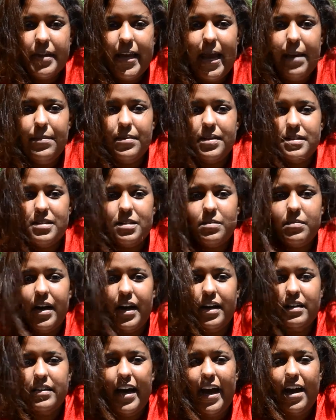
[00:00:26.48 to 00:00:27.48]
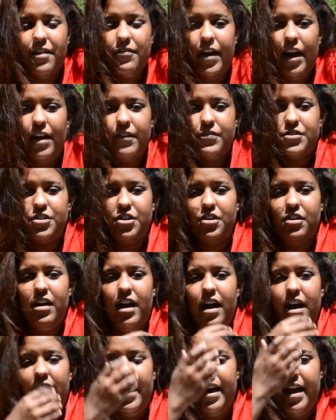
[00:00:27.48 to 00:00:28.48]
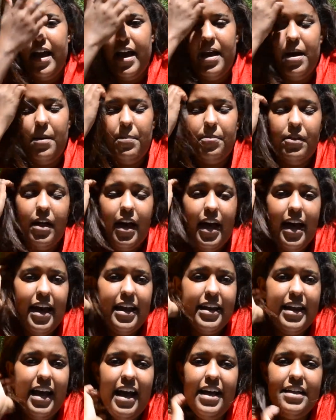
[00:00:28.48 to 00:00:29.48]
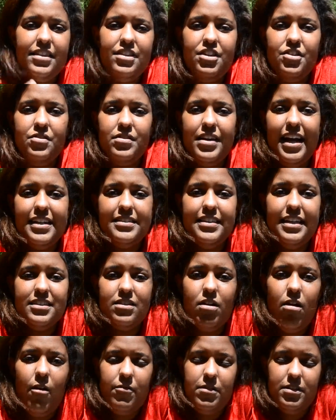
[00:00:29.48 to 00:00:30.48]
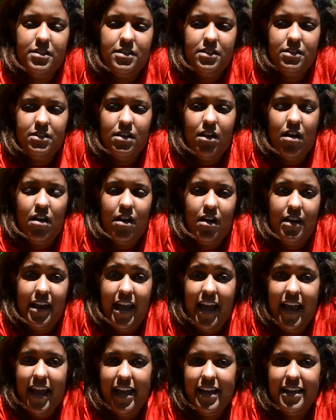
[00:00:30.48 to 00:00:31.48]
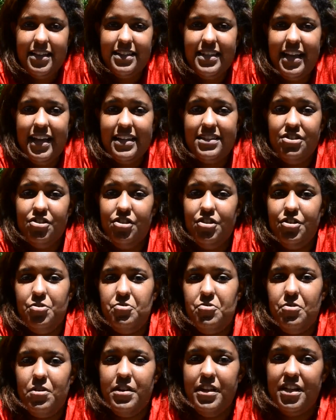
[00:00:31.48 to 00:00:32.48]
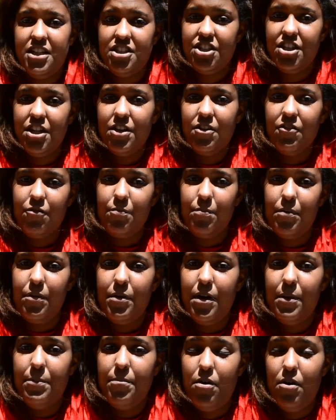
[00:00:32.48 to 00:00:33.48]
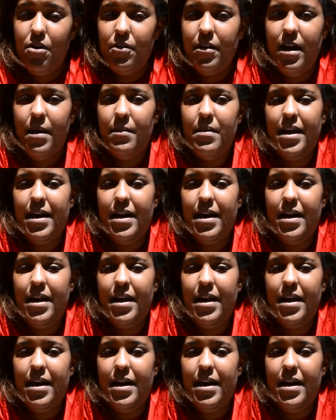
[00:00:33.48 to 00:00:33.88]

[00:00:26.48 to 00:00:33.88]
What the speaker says: came into my life after I applied at the United States Conference on AIDS as their youth initiative program.